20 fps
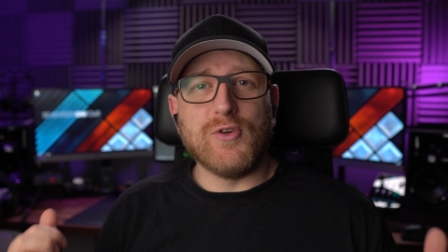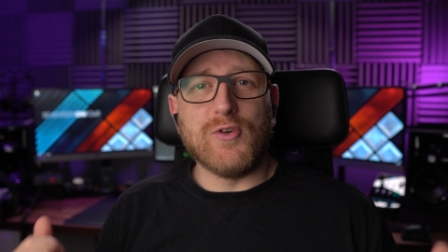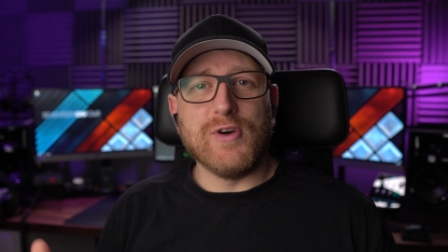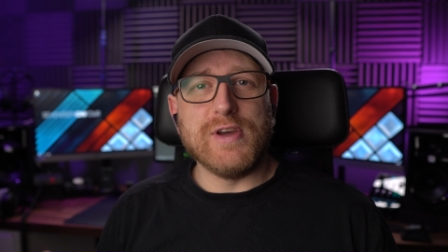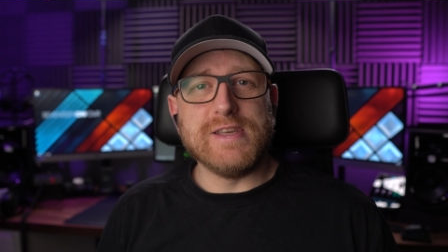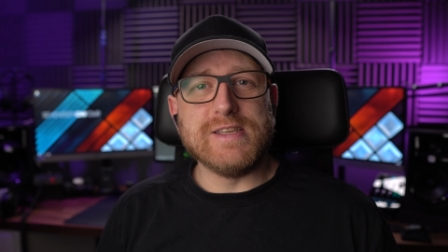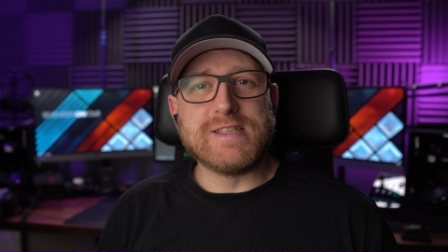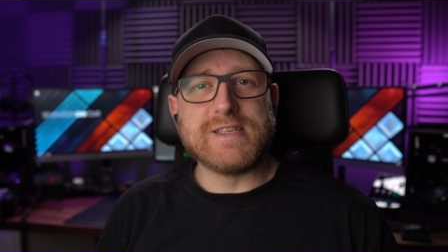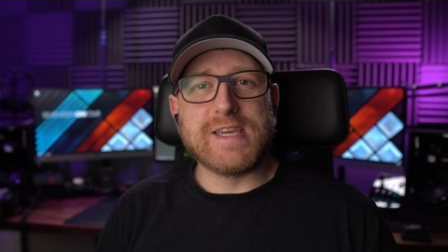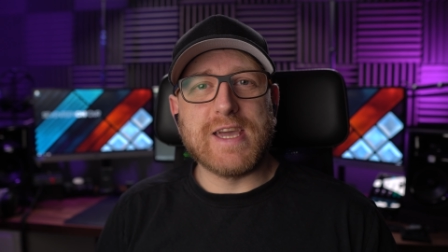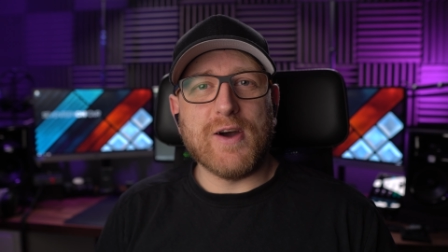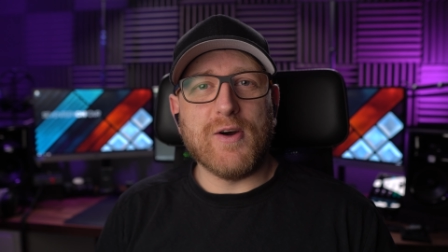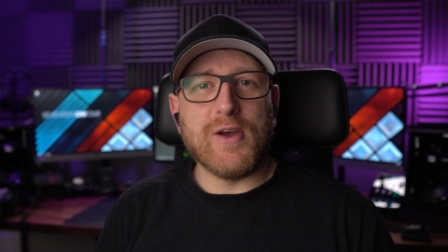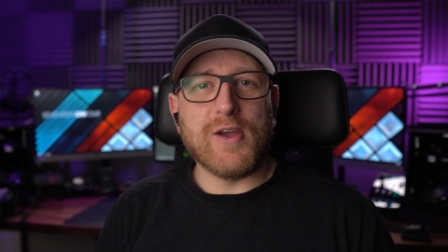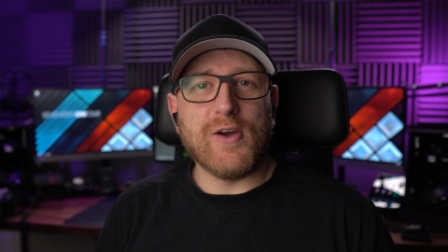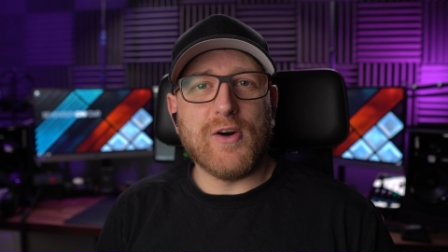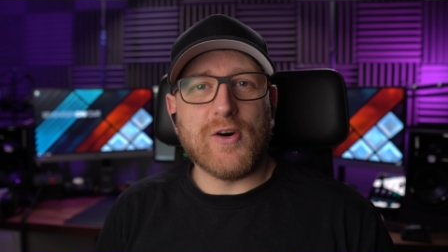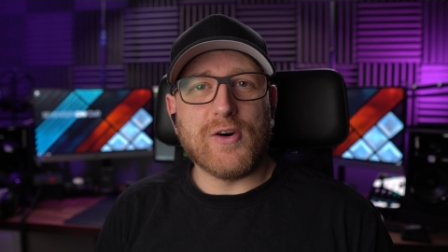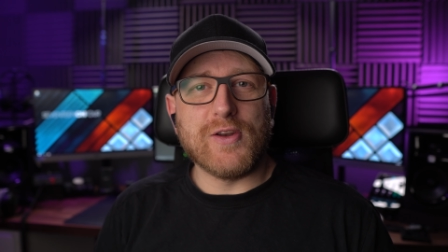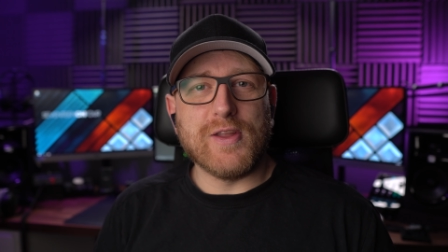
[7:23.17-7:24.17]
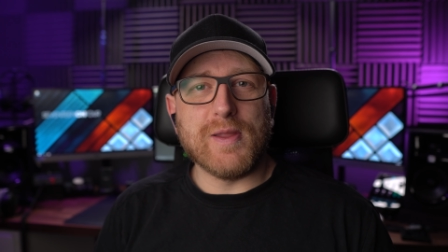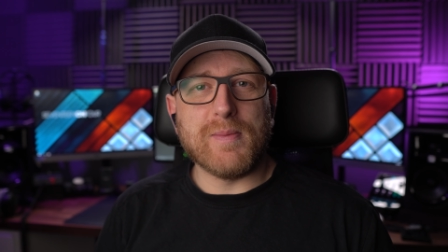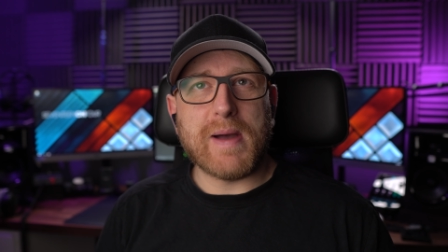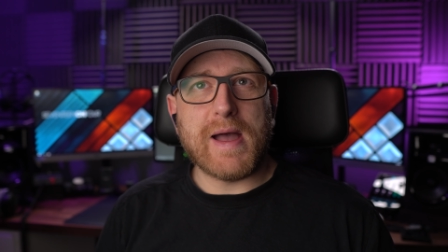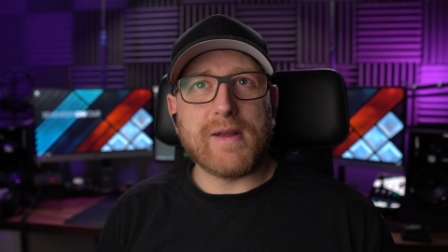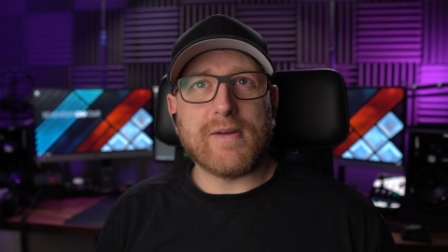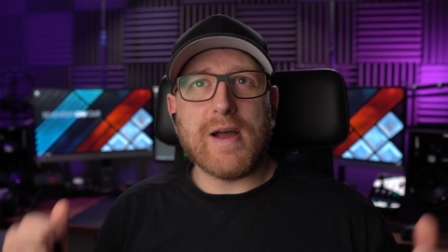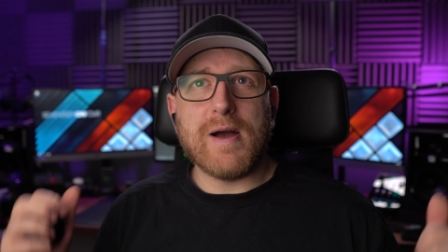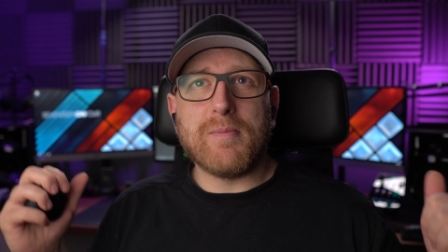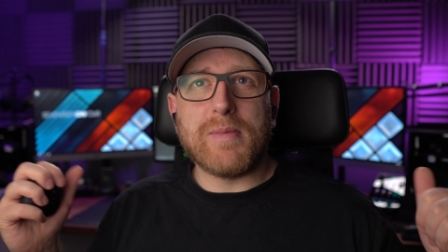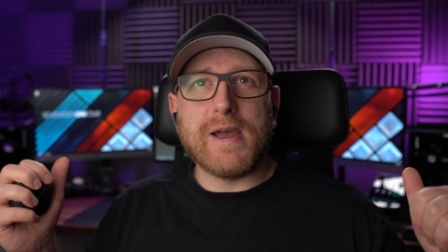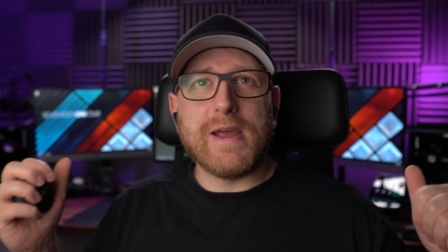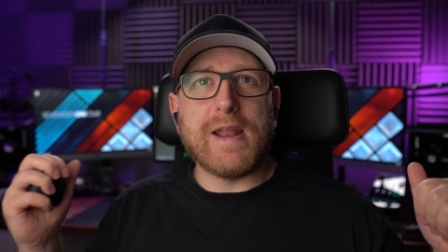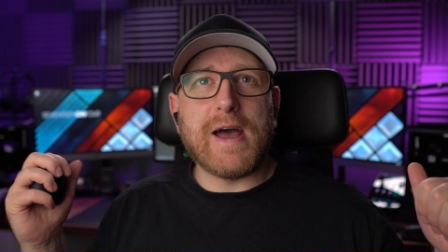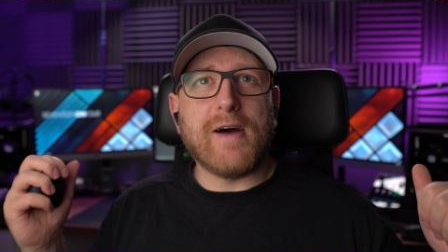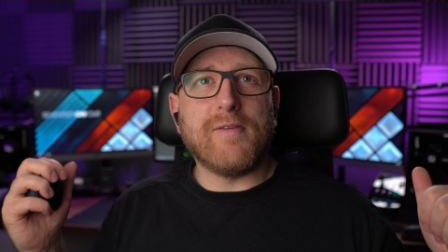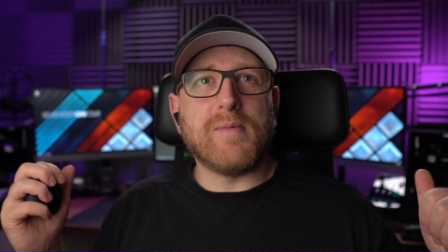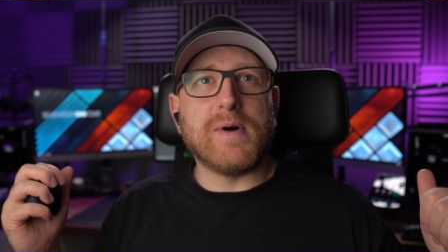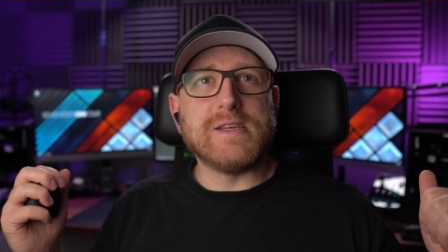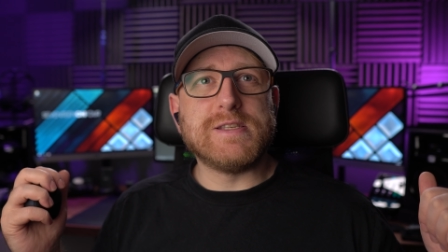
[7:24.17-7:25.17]
noise going on in the background playing
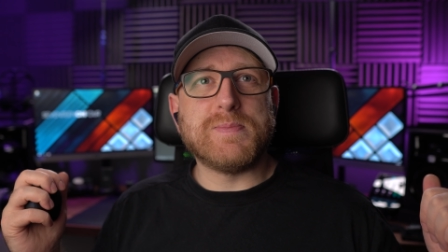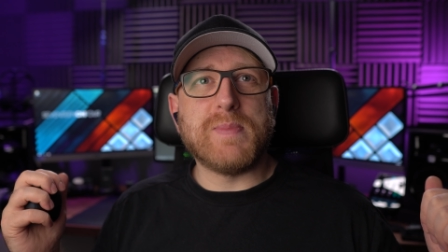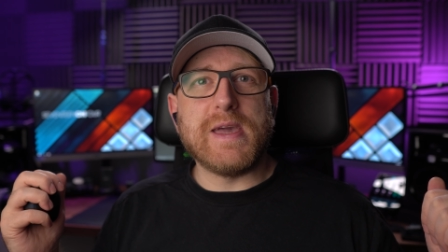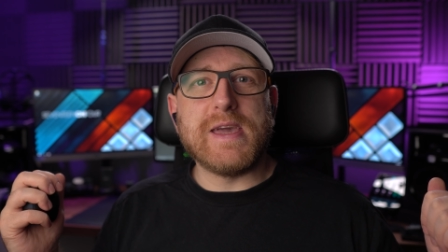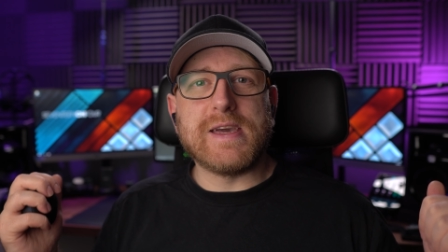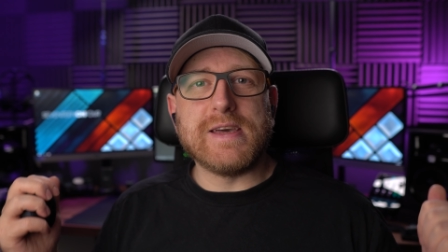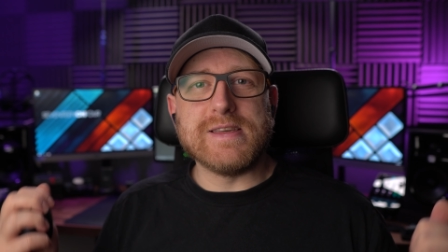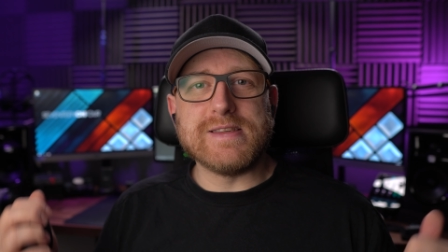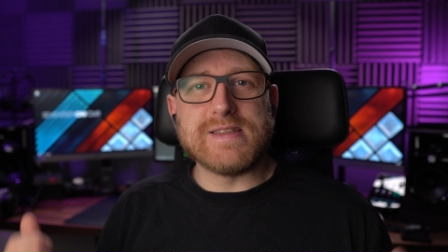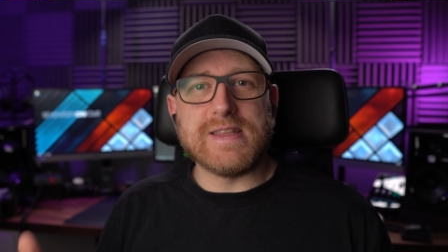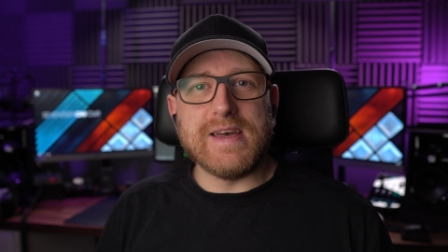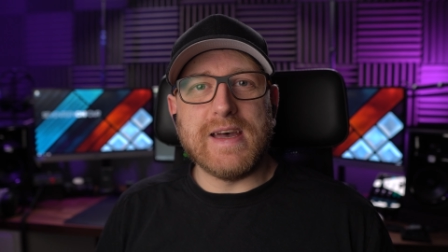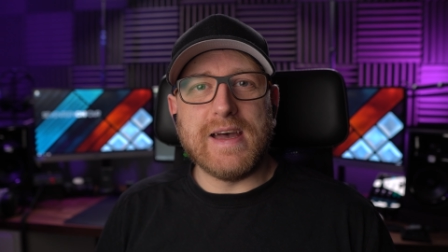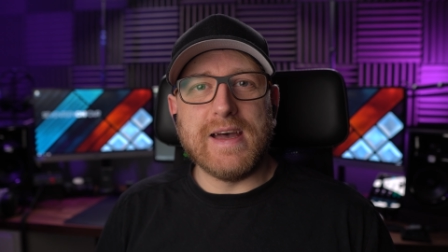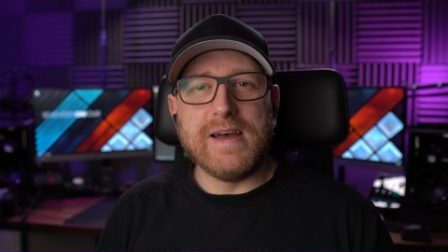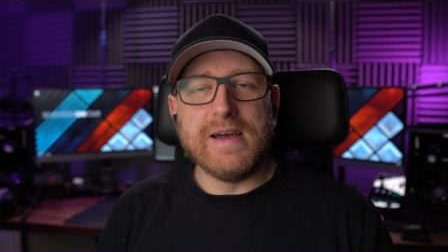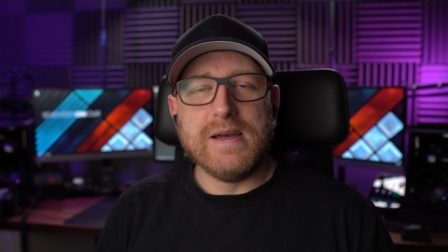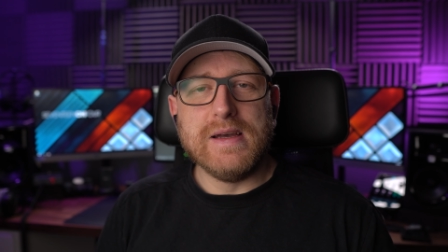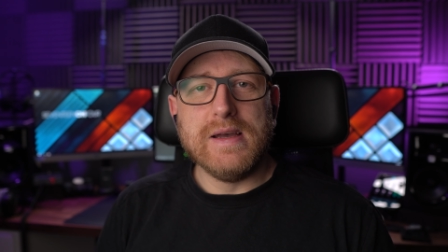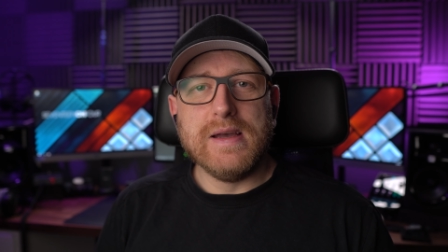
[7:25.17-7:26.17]
out of my speakers there.